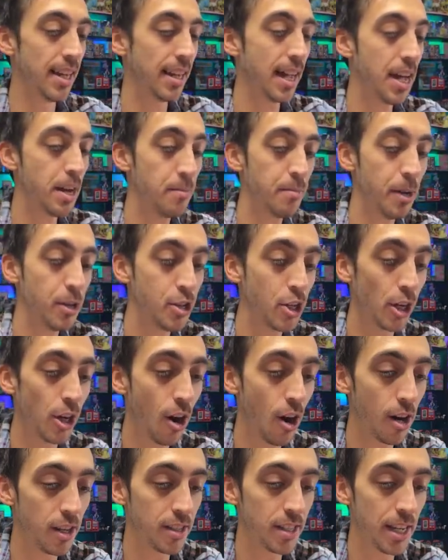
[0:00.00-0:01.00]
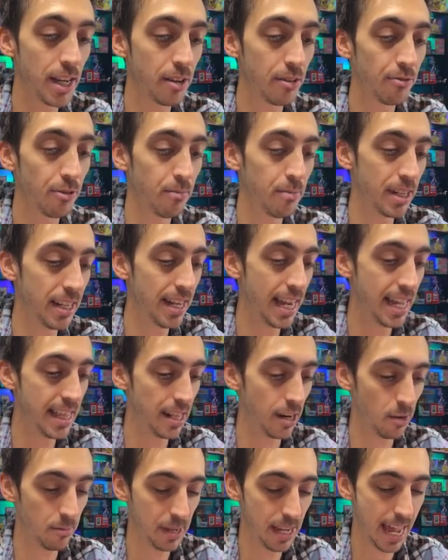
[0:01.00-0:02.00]
Got a bunch of cards here from today that
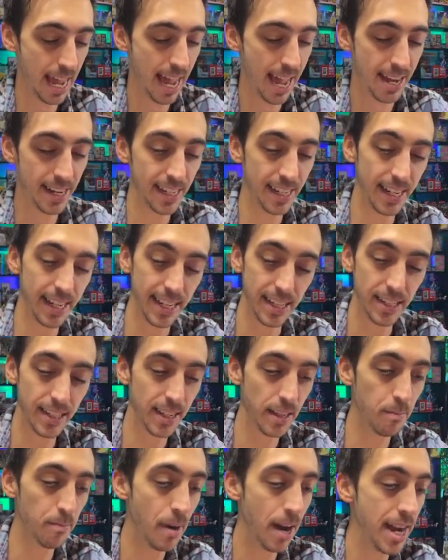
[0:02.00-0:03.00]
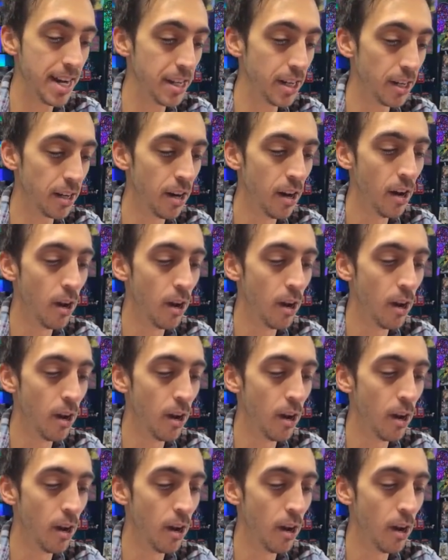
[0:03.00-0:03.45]
I'll be adding into the binder.